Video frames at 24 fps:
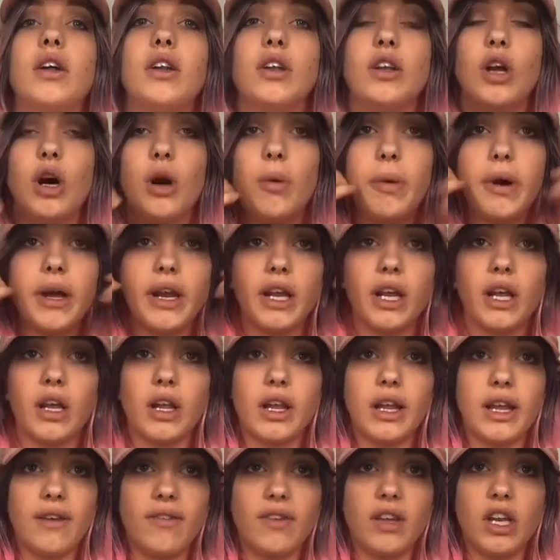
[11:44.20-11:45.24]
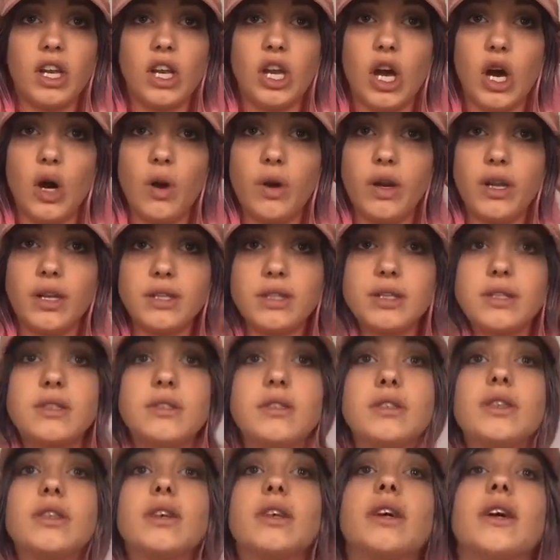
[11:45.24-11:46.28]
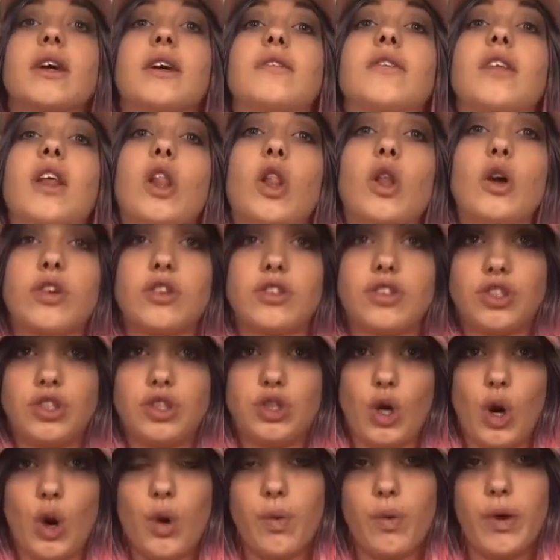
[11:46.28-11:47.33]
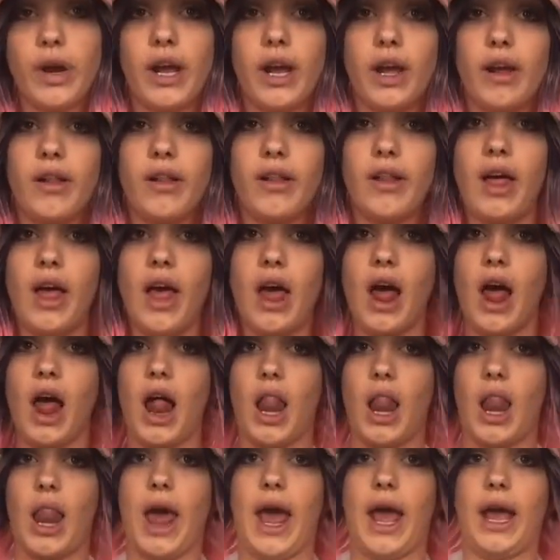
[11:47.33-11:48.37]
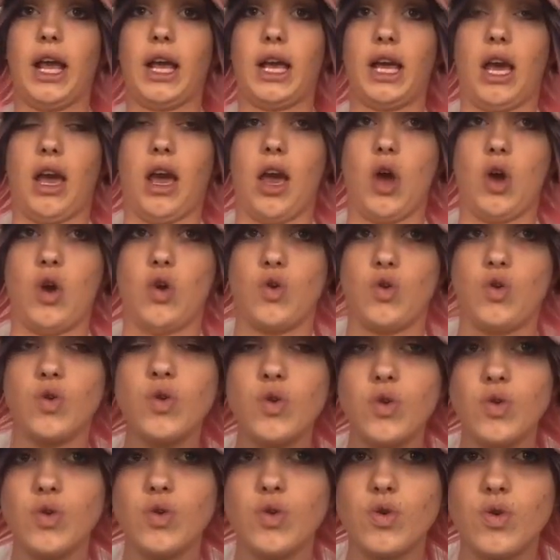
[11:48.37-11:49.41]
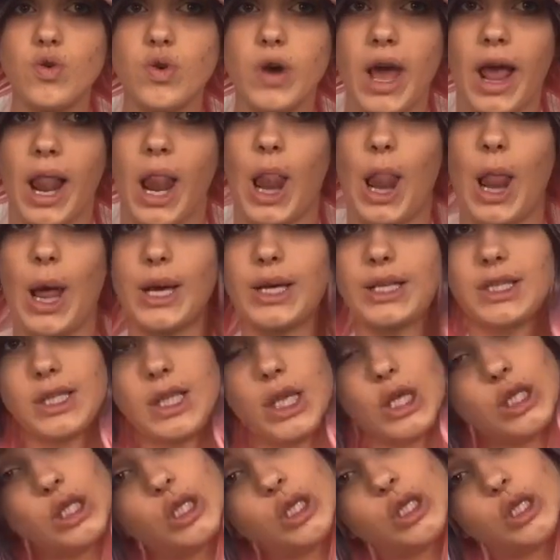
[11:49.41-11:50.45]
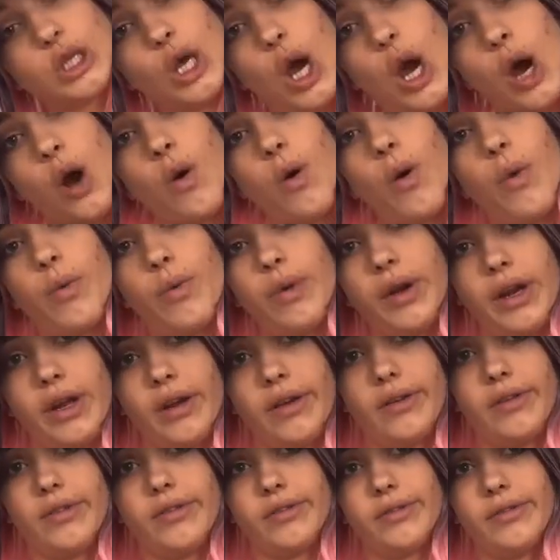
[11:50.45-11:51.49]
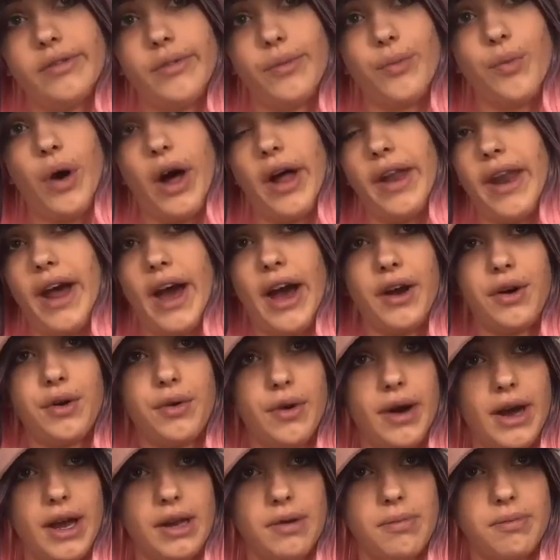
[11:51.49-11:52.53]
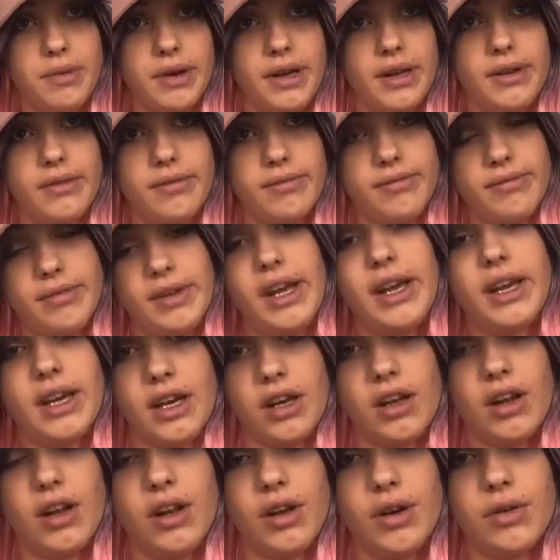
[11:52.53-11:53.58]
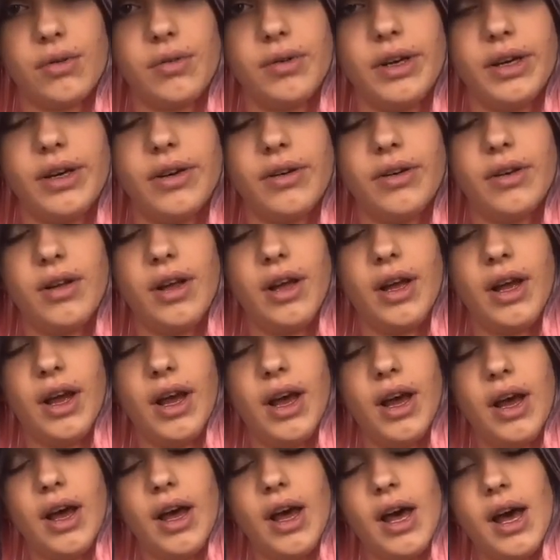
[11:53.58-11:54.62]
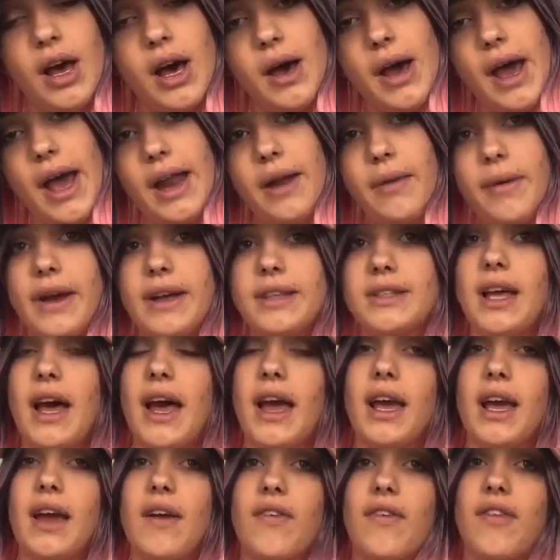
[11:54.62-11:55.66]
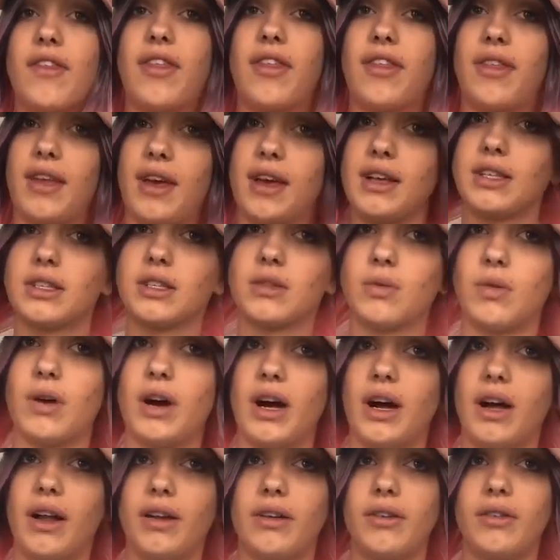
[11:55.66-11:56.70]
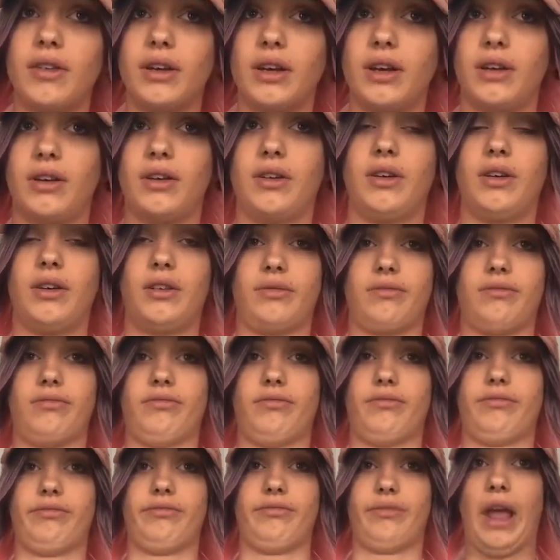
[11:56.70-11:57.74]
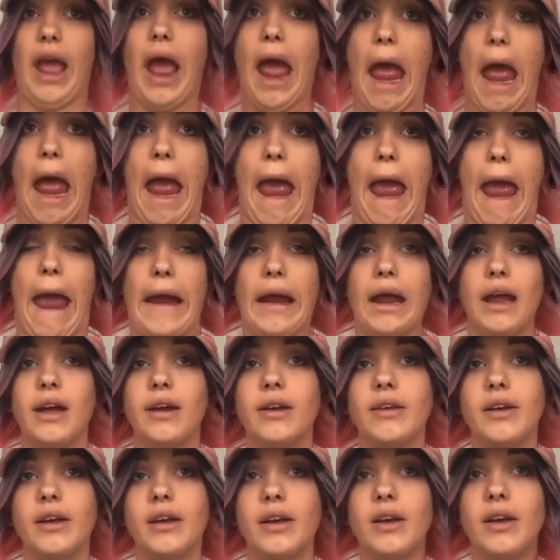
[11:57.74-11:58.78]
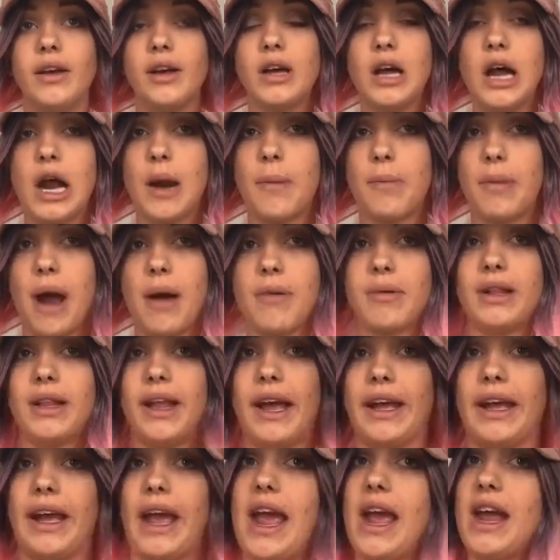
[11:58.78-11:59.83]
nobody will even notice because it looks so real. Like, ooh, it looks so real. Well, not quite, but it could look real. Anyways, I give this one a... probably like